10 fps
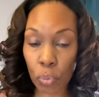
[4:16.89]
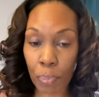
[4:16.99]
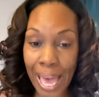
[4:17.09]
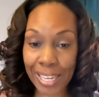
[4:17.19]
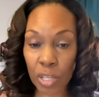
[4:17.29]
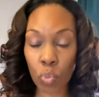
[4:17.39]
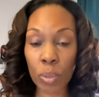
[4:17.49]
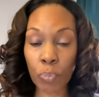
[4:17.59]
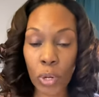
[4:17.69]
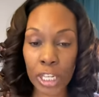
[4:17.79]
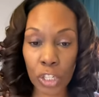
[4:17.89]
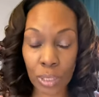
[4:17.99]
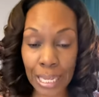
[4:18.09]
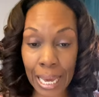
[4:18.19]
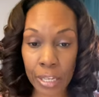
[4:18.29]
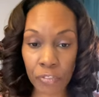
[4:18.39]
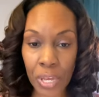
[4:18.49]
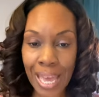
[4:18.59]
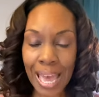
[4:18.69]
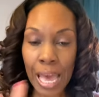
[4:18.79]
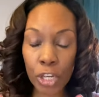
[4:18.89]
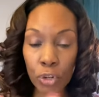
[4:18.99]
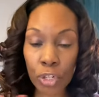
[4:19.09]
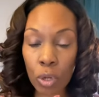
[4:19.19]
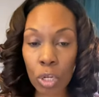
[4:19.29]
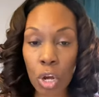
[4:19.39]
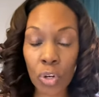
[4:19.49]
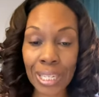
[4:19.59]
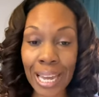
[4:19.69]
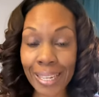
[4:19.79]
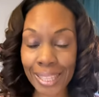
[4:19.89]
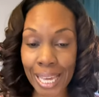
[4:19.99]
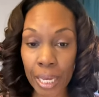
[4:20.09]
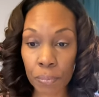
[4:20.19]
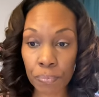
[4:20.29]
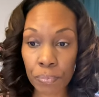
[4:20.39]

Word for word: back at one point in your life and you're no longer like that,